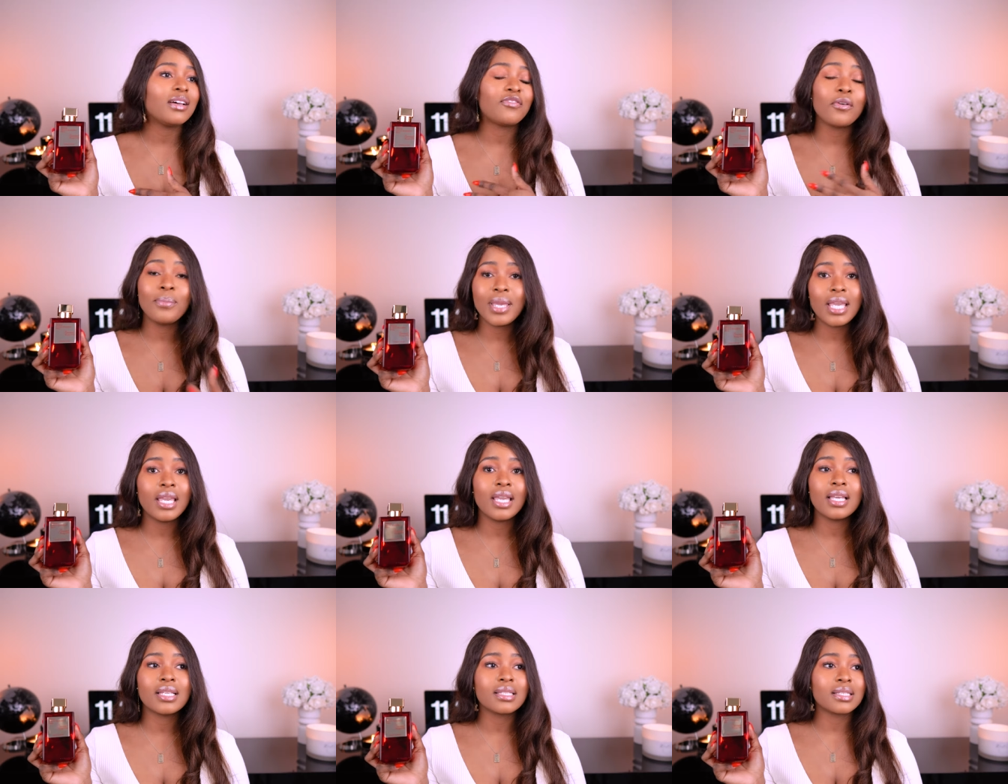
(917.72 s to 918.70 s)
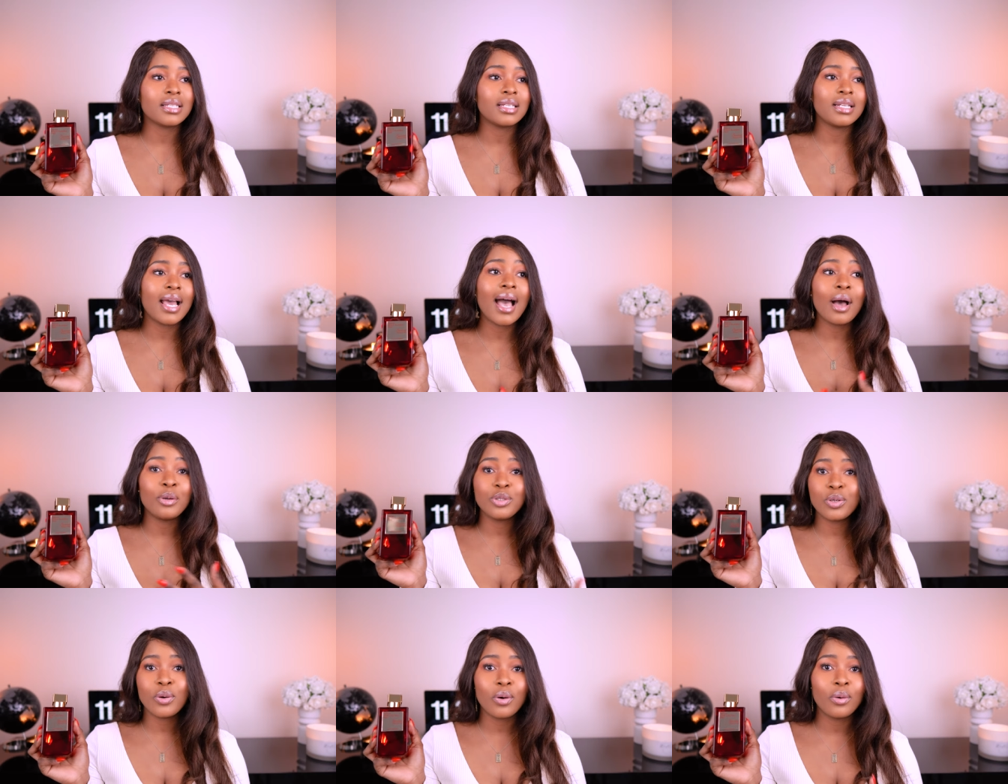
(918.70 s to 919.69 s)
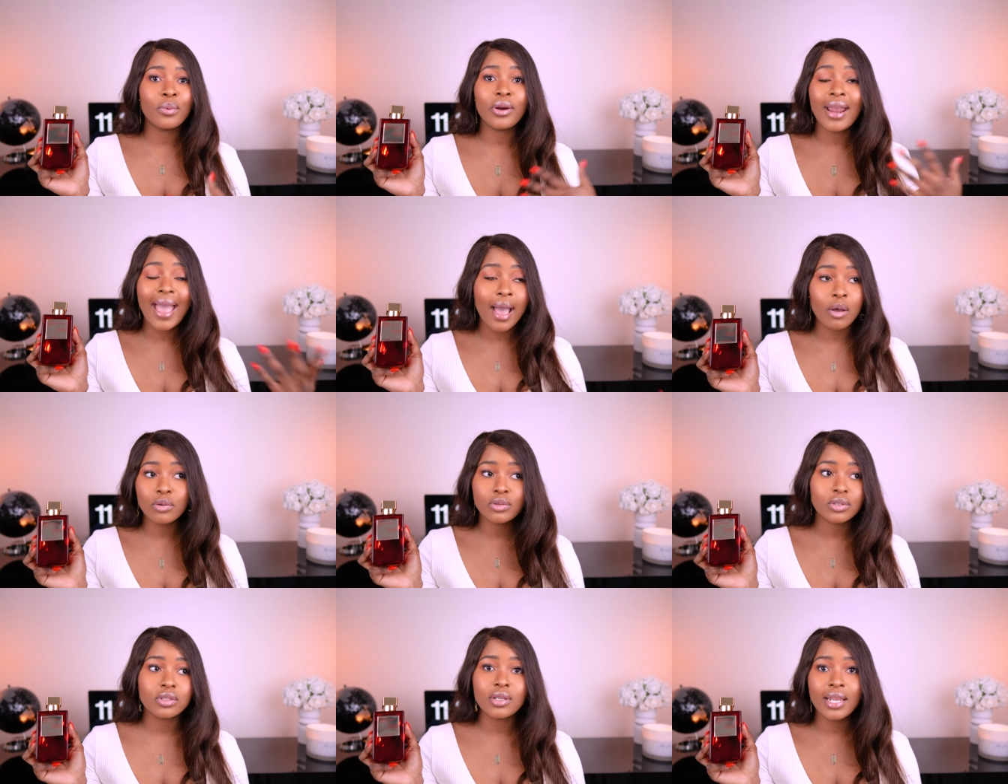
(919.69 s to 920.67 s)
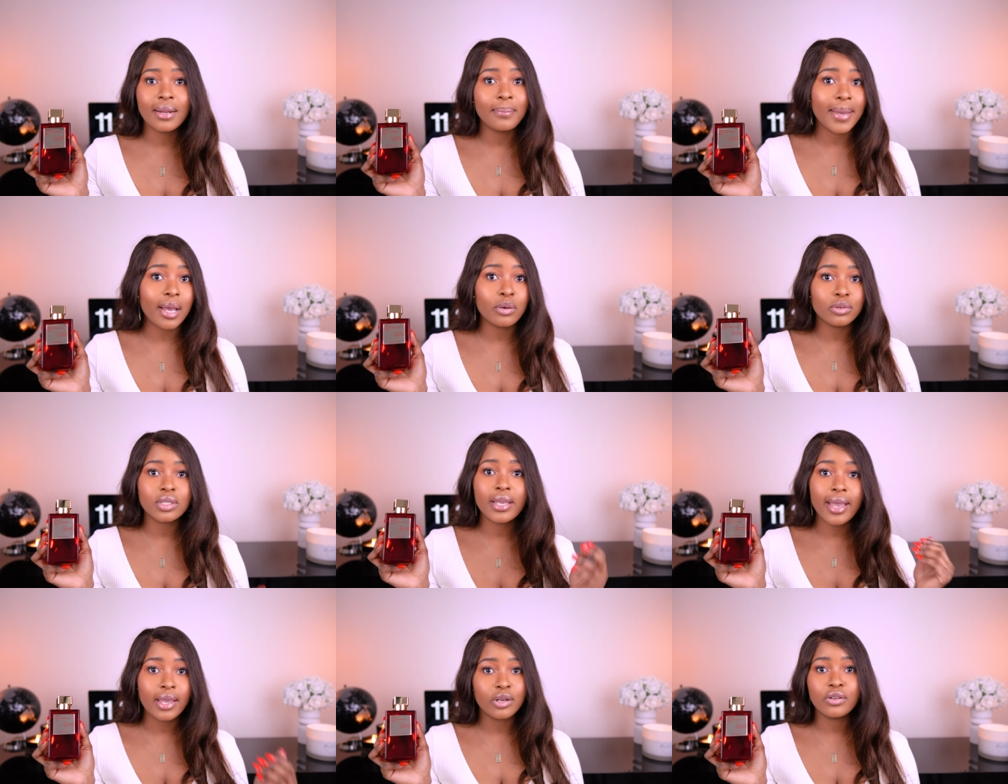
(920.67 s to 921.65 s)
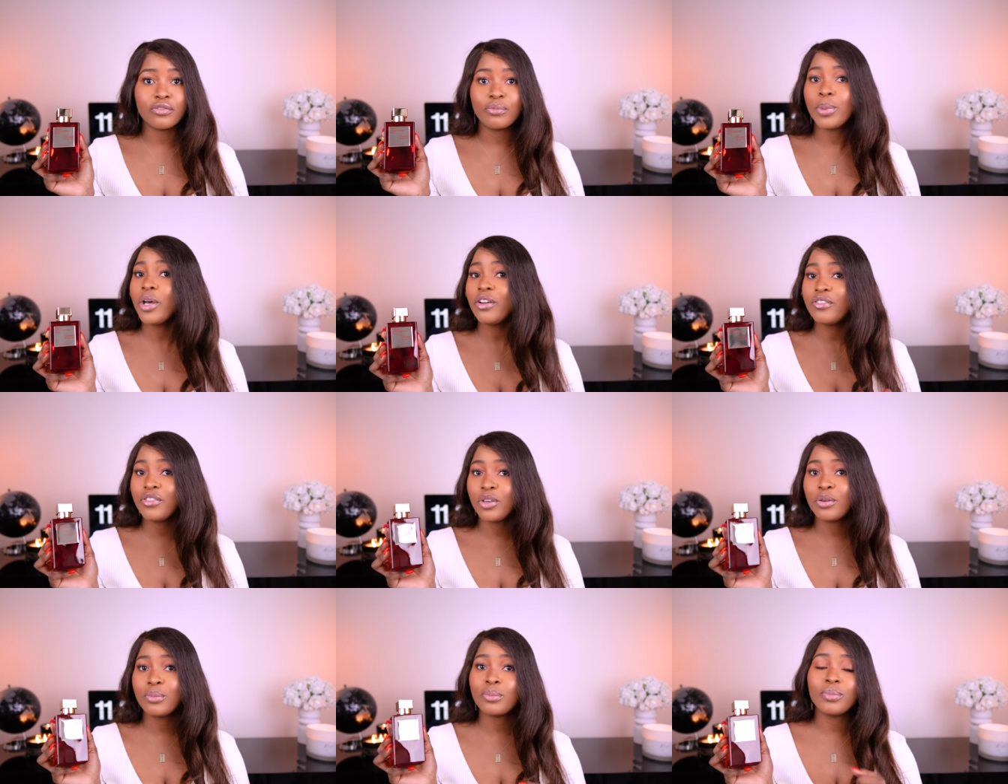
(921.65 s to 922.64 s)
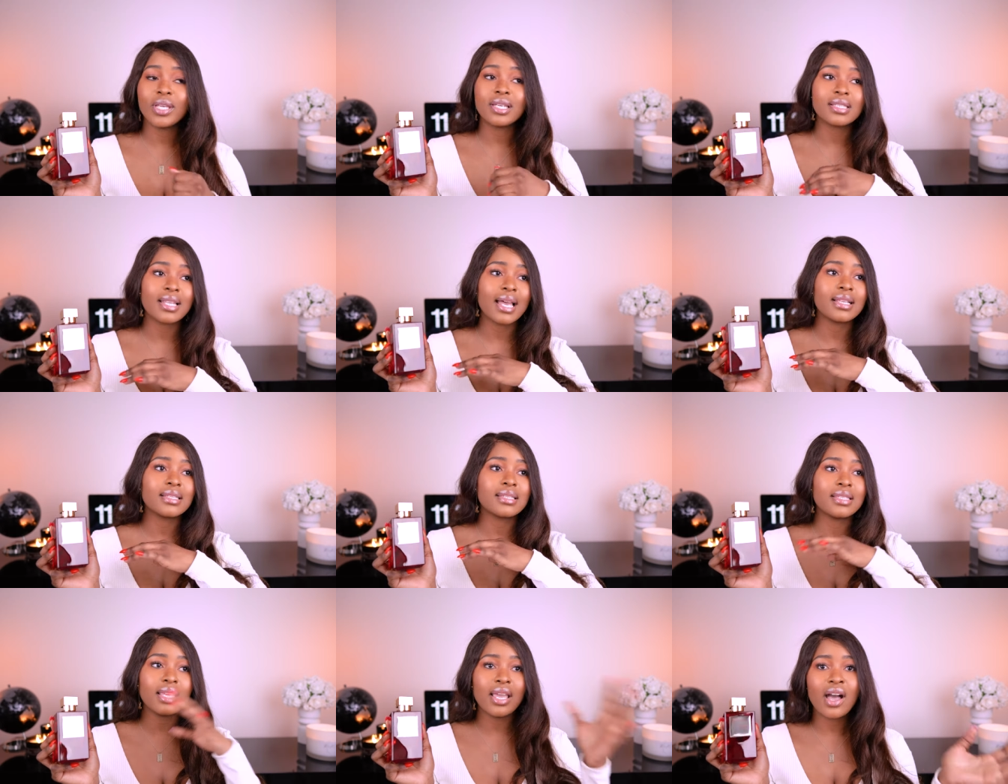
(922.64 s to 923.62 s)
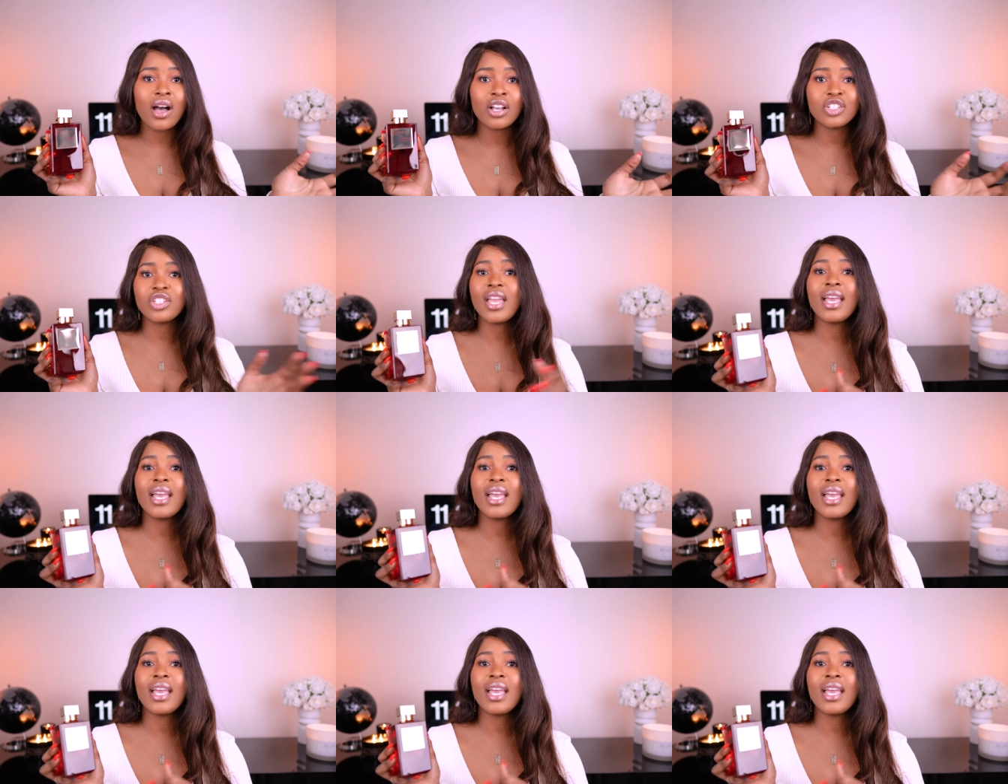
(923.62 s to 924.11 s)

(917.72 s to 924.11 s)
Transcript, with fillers: for me is an outdoor, we're out and about kind of perfume because that sillage,